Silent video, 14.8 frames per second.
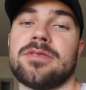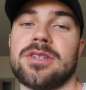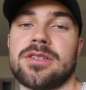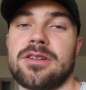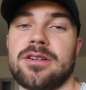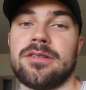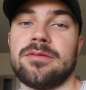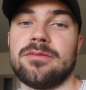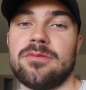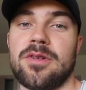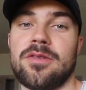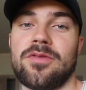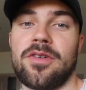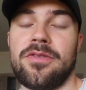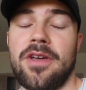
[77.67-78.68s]
which is our one
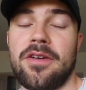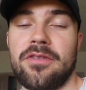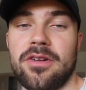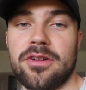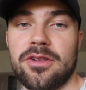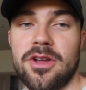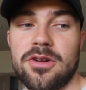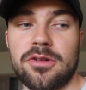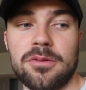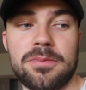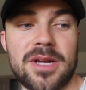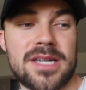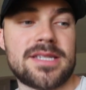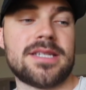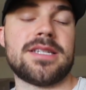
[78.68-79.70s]
of our favorite local
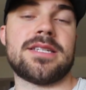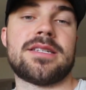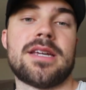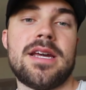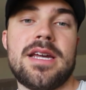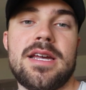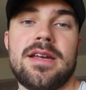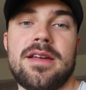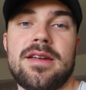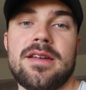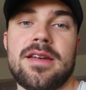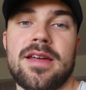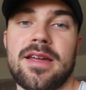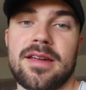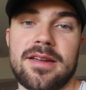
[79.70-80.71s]
places,
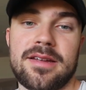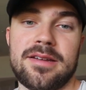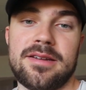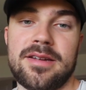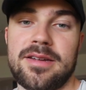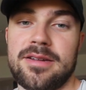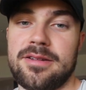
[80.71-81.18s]
and